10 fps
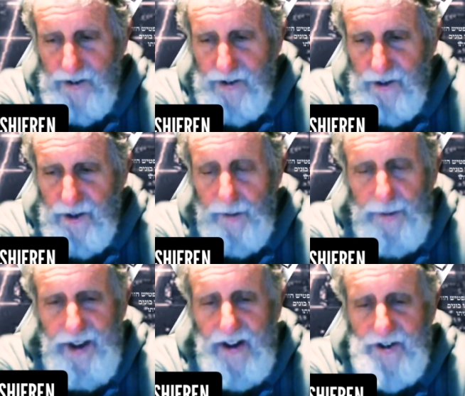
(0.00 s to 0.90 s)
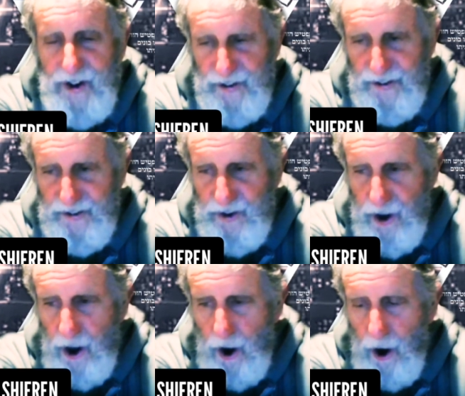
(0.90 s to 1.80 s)
limitations
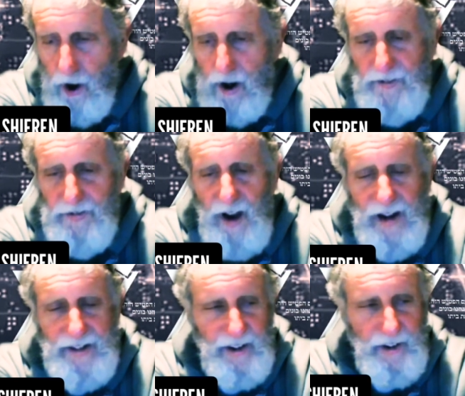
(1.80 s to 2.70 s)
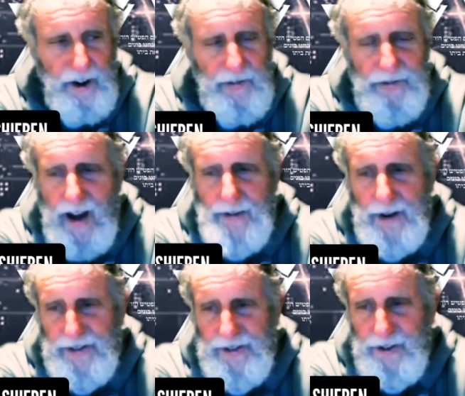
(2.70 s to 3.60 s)
or
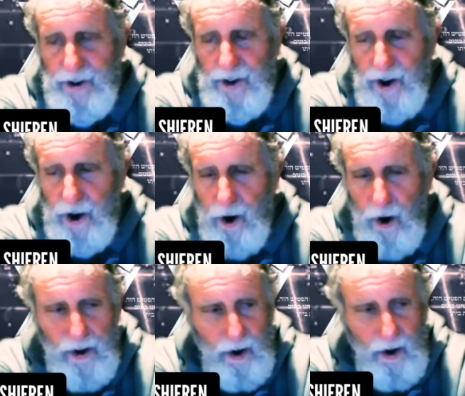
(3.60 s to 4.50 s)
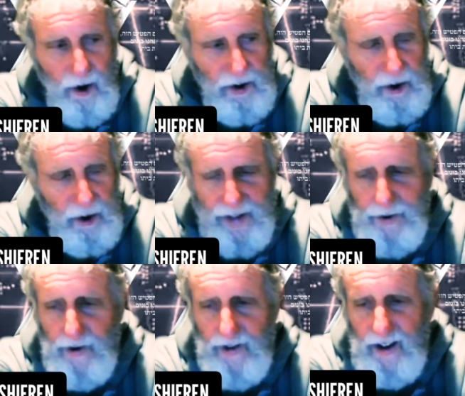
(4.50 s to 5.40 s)
confinements, that
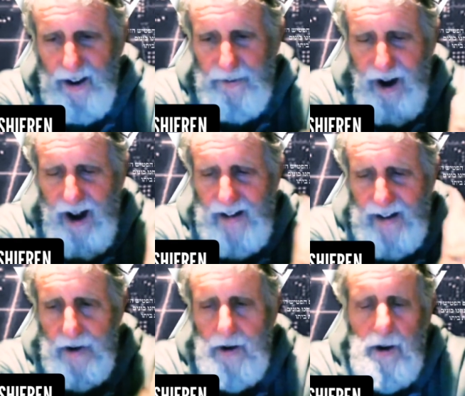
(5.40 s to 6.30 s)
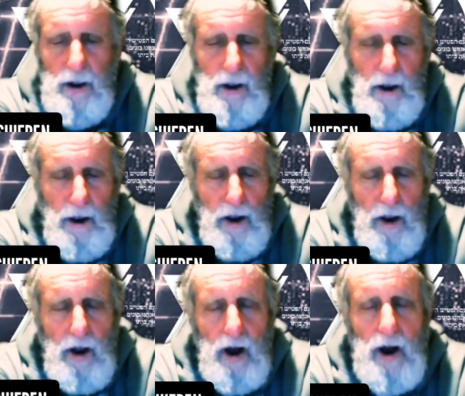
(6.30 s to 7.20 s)
sort of thing, confining.
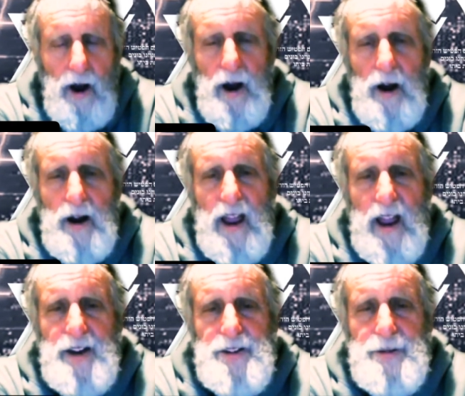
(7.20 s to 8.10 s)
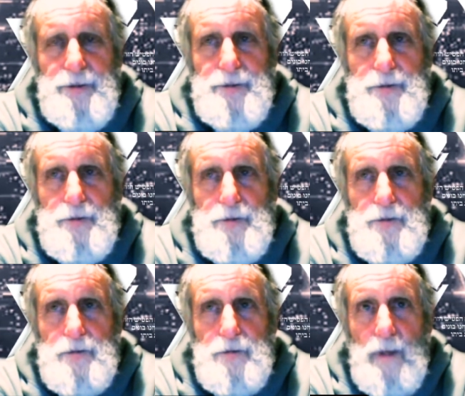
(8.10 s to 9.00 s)
And
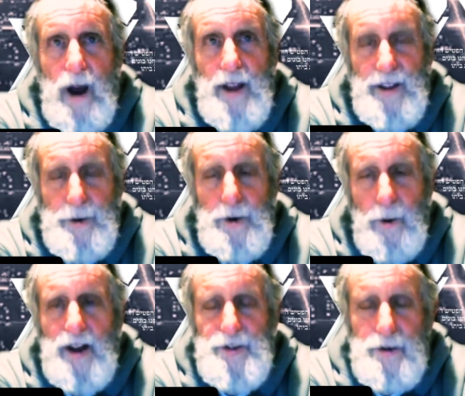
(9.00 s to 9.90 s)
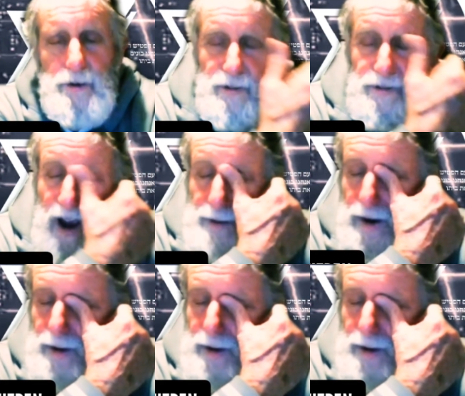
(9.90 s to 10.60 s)
that's what it was. Confinement